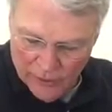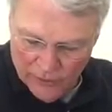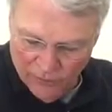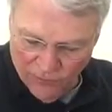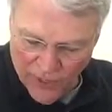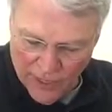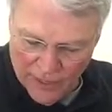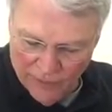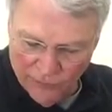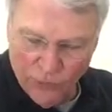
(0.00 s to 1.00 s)

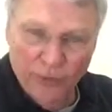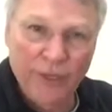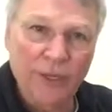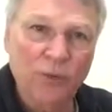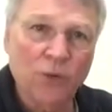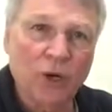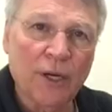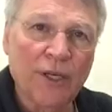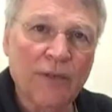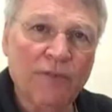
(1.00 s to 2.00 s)
5, 3, 1,
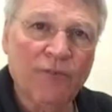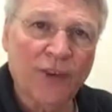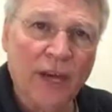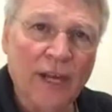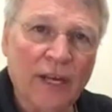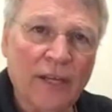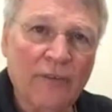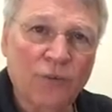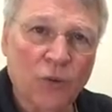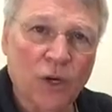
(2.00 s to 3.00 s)

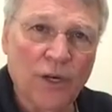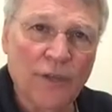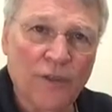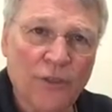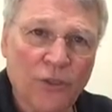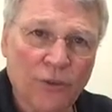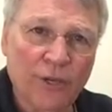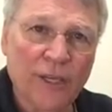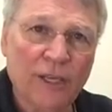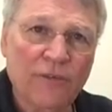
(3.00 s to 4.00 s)
5, 1,
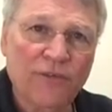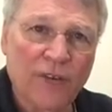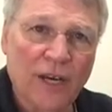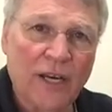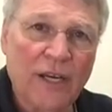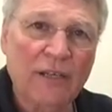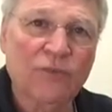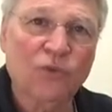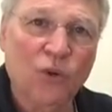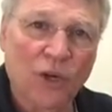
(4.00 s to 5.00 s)
3,
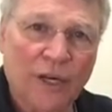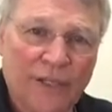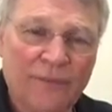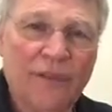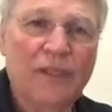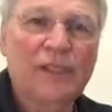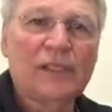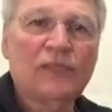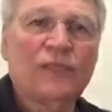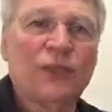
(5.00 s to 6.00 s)
5, 1.
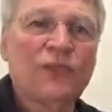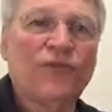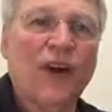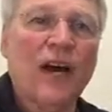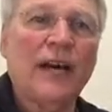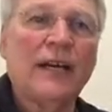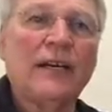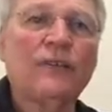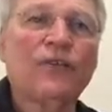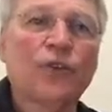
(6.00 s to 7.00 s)
So it's
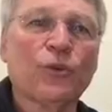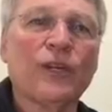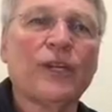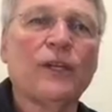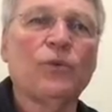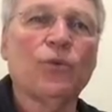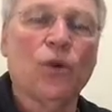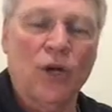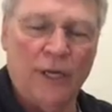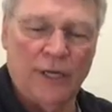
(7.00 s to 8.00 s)
5, 3,
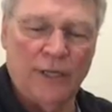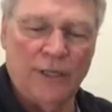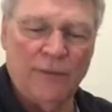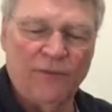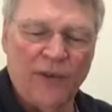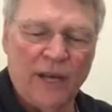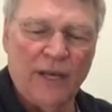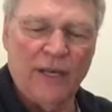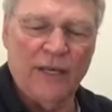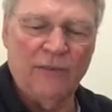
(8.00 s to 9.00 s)
1,
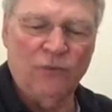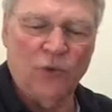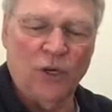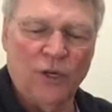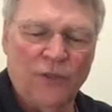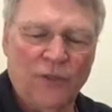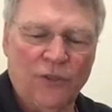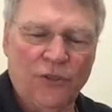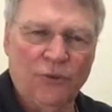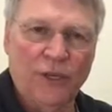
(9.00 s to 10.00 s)
5,
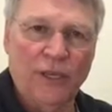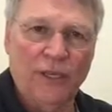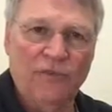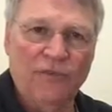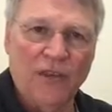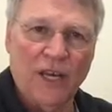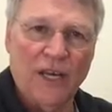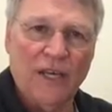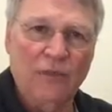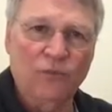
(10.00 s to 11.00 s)
1, 3,
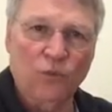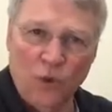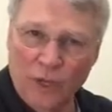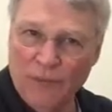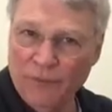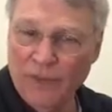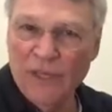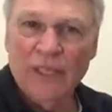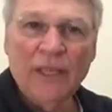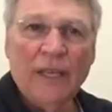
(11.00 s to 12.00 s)
5,
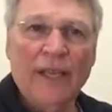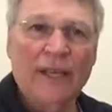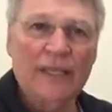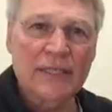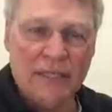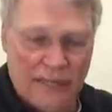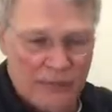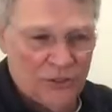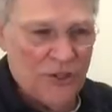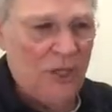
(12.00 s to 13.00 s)
1. And it
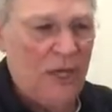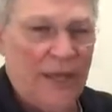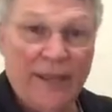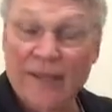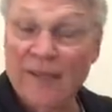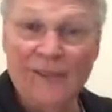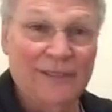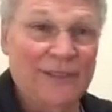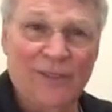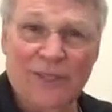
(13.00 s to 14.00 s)
sounds like
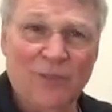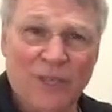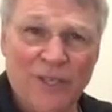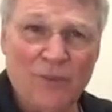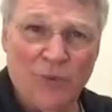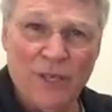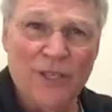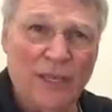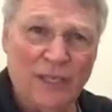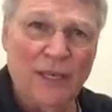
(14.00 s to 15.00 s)
this. The
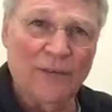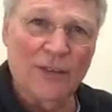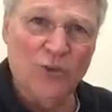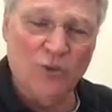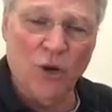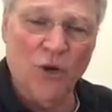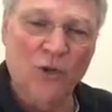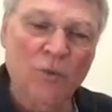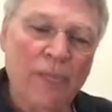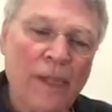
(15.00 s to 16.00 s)
reason I love this
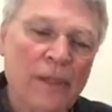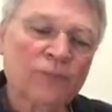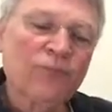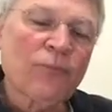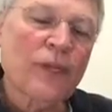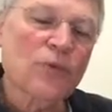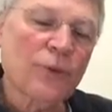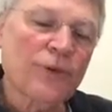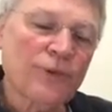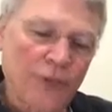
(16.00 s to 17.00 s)
roll is
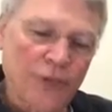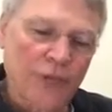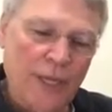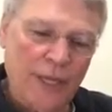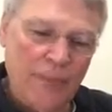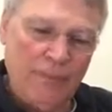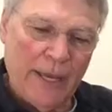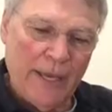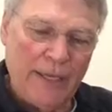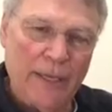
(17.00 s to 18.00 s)
when you're using it in
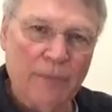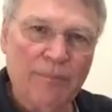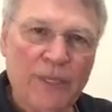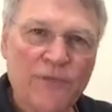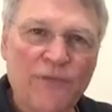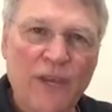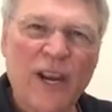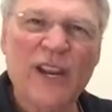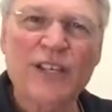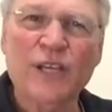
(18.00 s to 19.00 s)
backup, it's
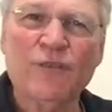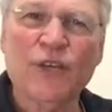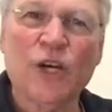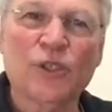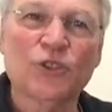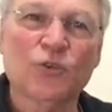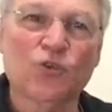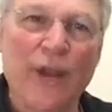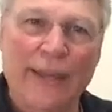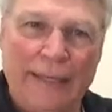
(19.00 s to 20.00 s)
very difficult to
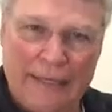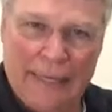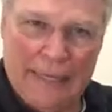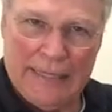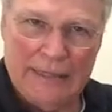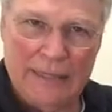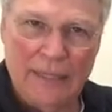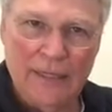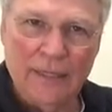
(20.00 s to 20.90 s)
recognize